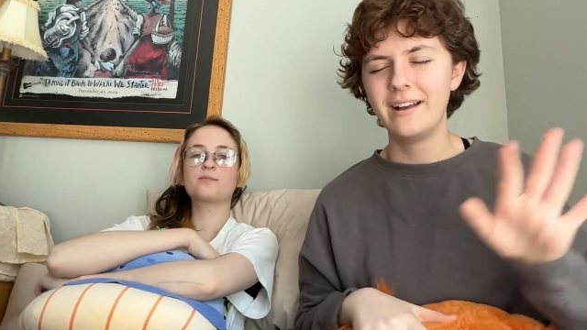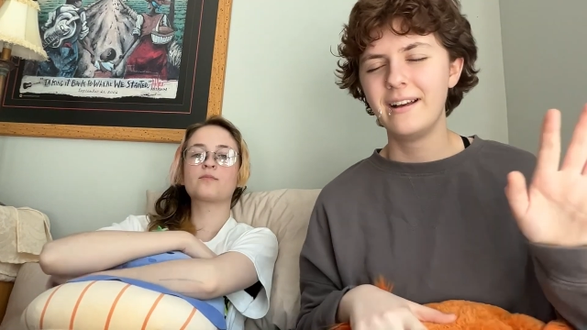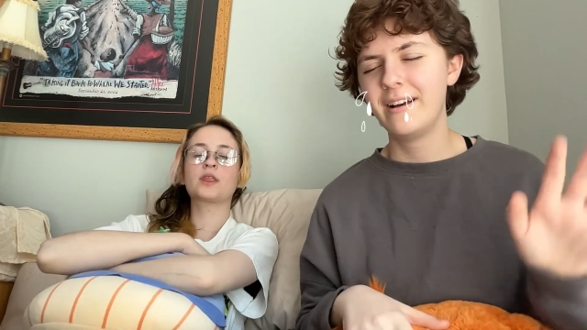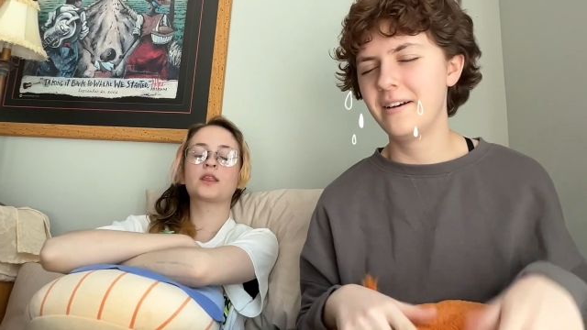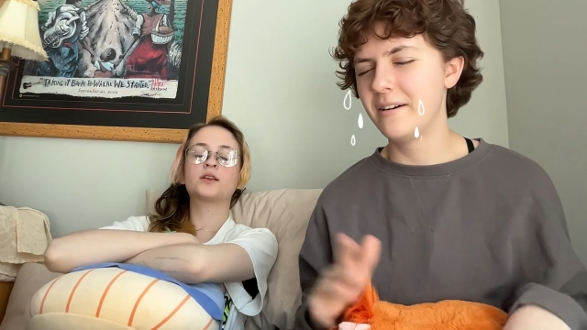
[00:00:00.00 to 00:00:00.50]

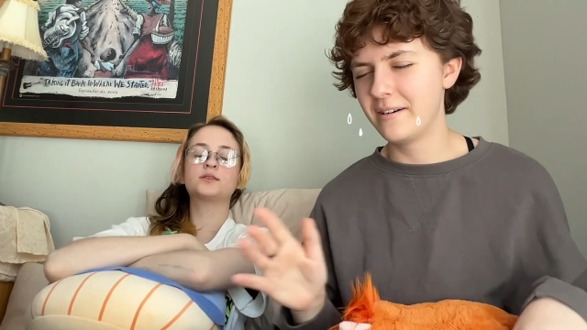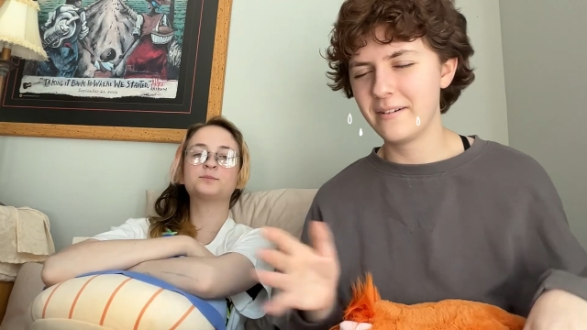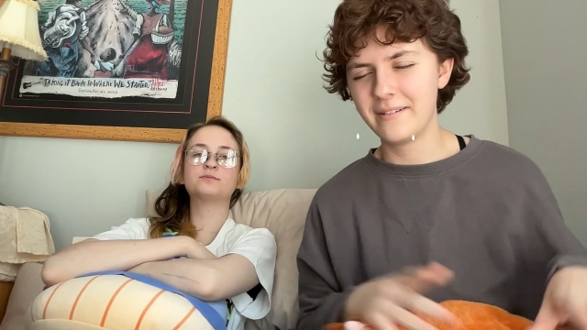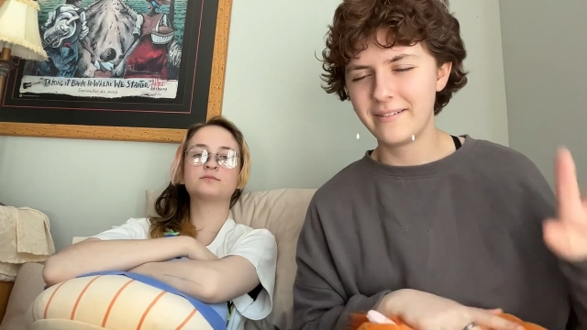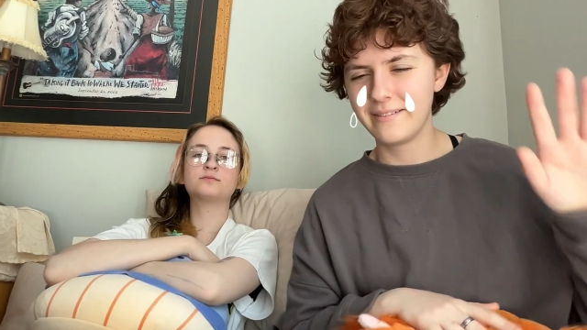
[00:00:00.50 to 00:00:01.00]

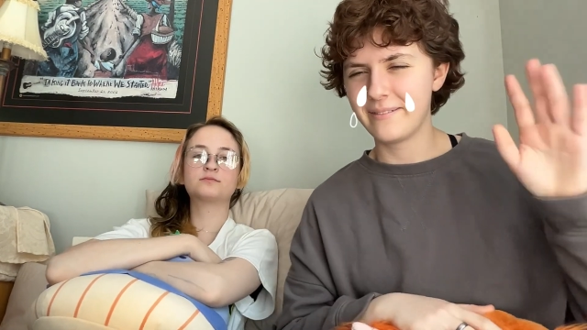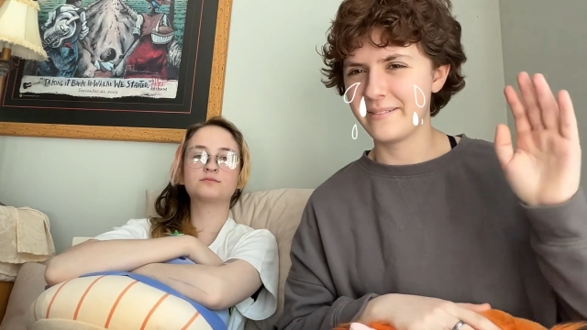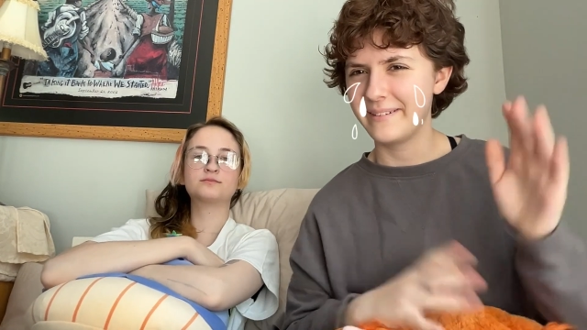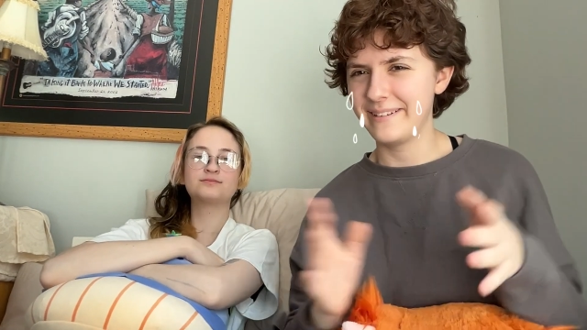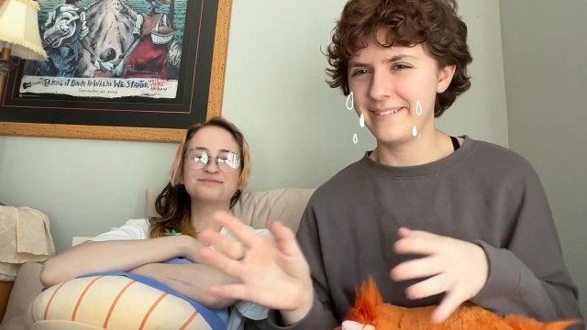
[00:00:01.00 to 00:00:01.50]

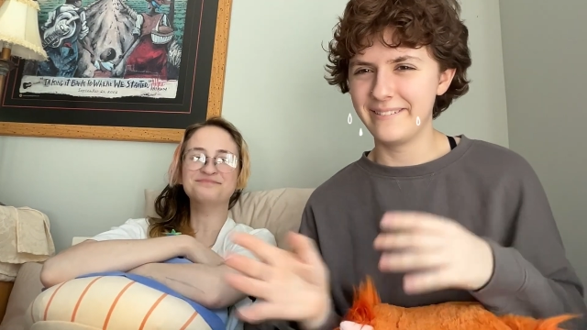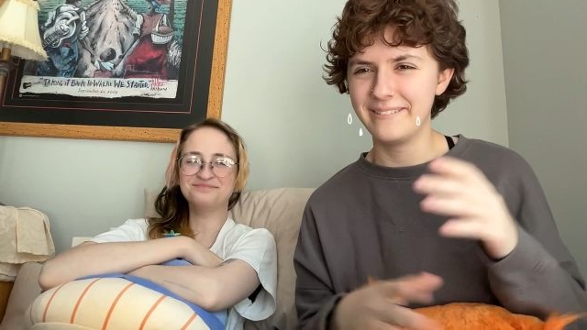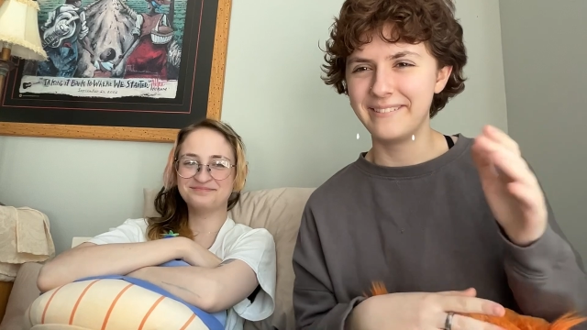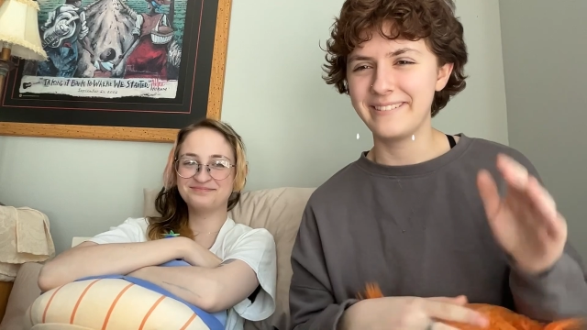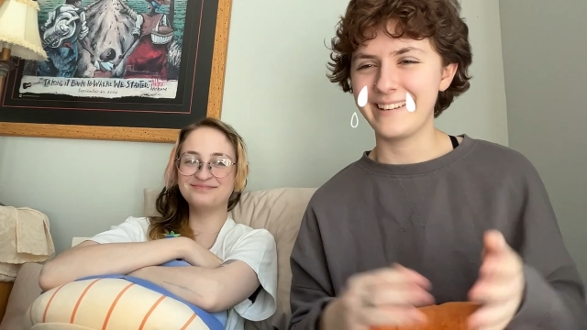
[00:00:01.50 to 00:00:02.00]
Speaker 1: oh,
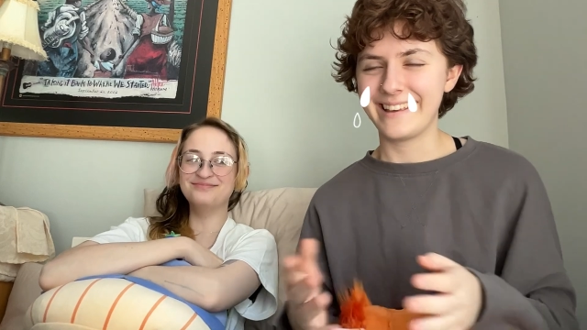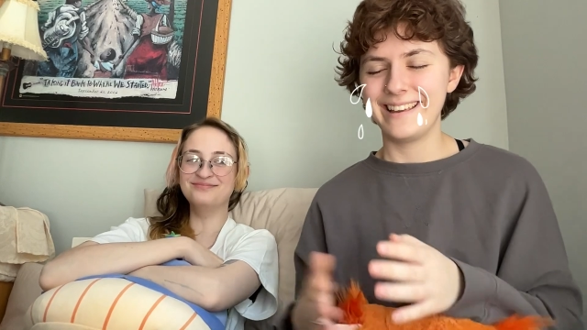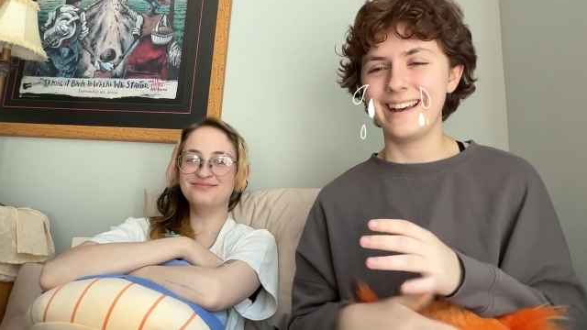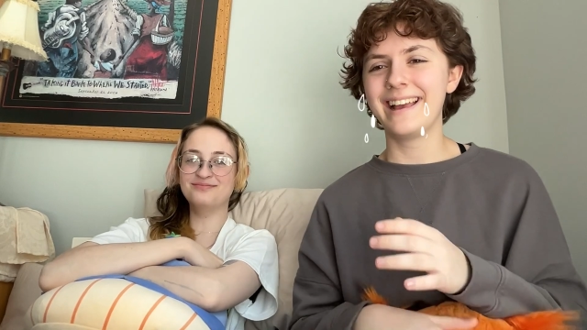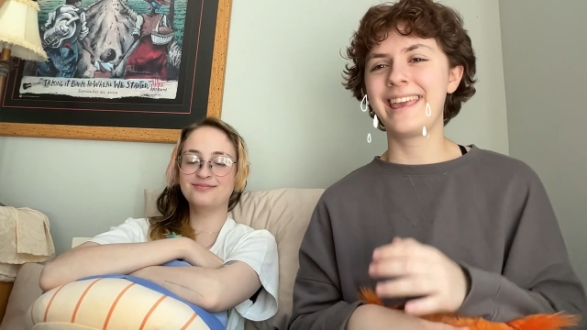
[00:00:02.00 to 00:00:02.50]
oh, like
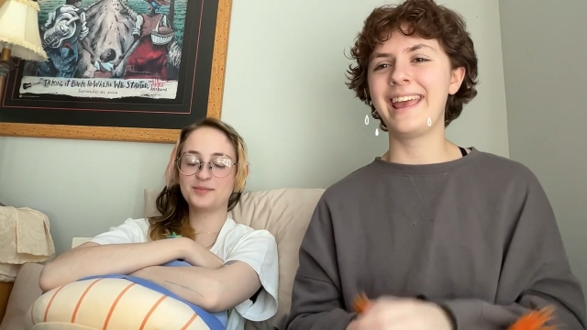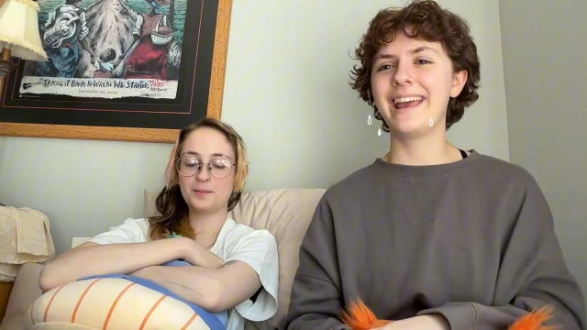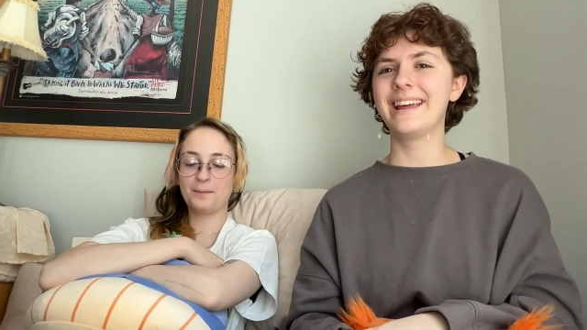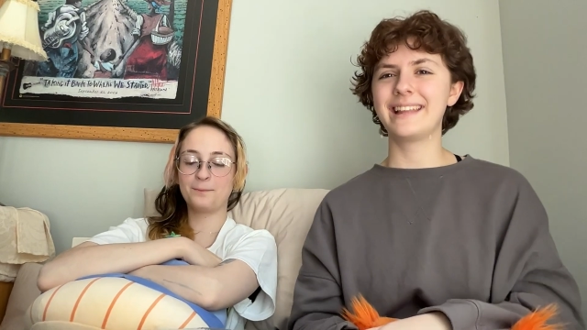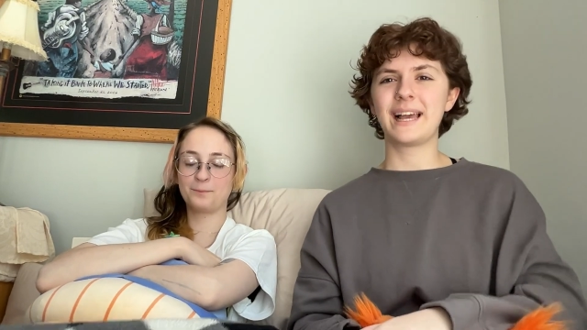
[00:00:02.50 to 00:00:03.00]
I
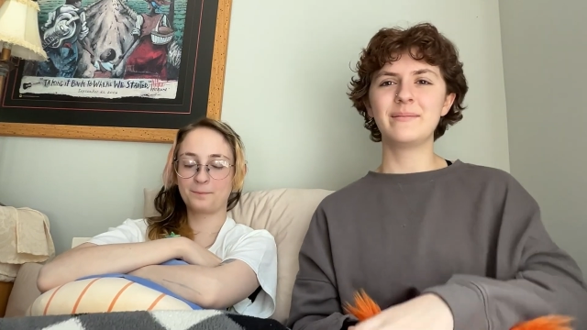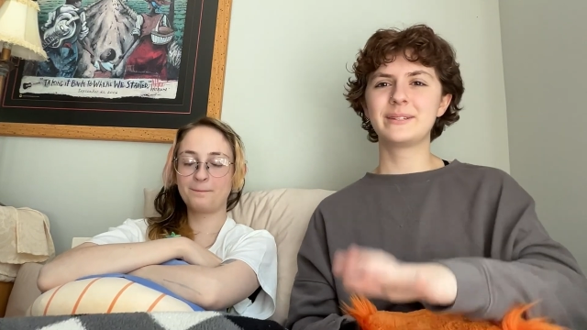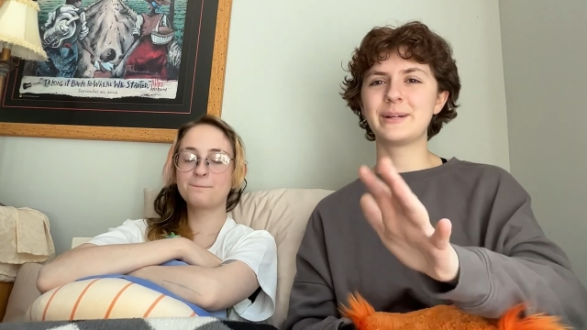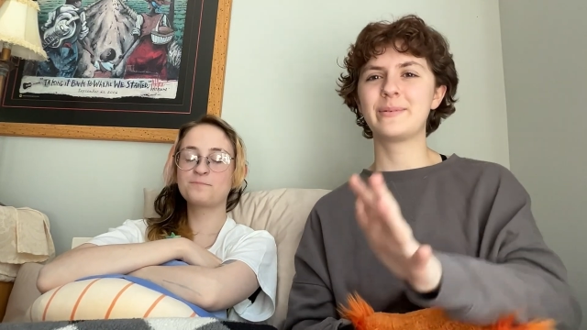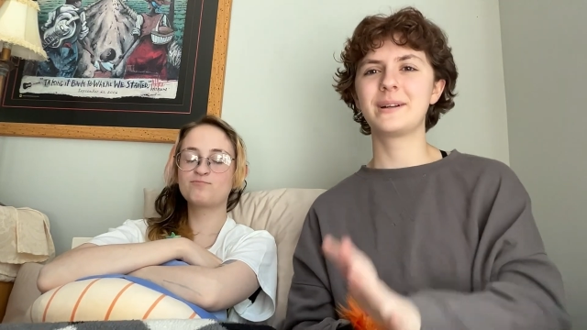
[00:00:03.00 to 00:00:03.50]
can't, like I'm
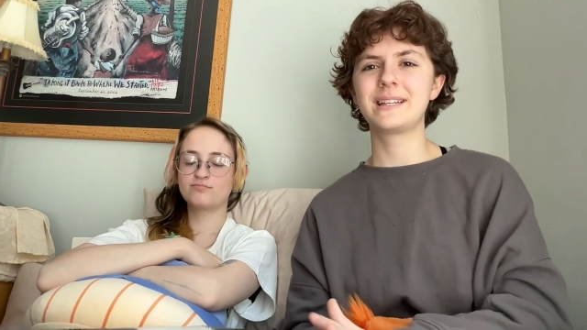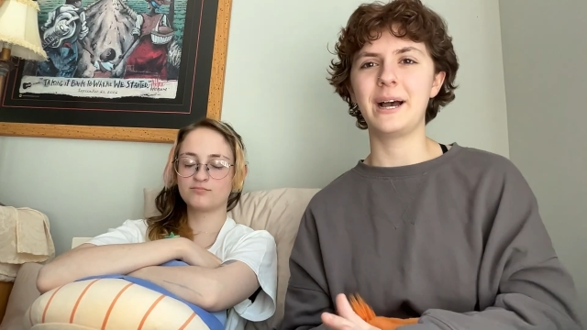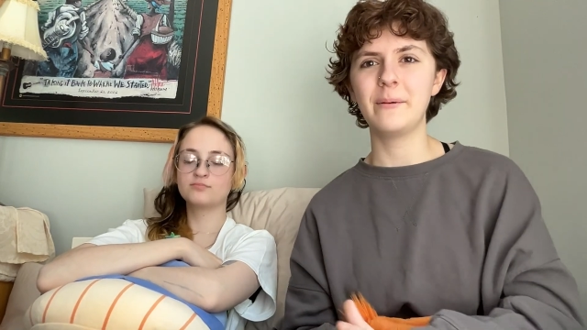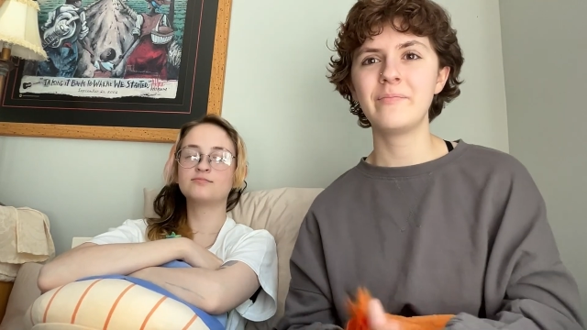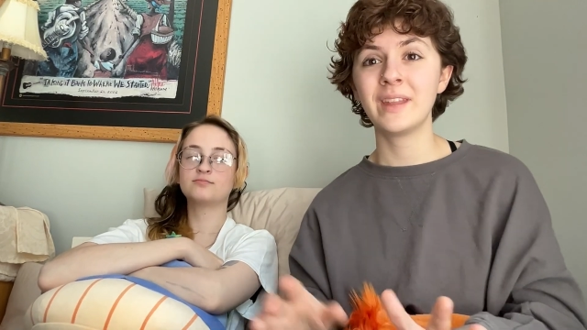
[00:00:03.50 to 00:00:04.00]
so burnt
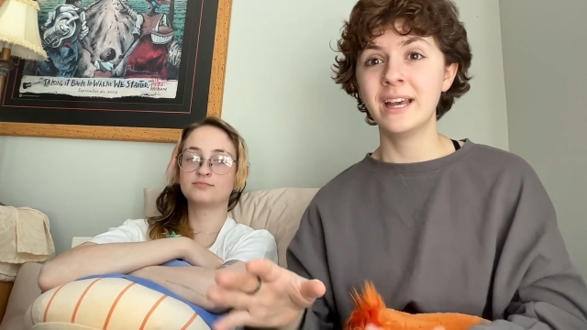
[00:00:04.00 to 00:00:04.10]
out.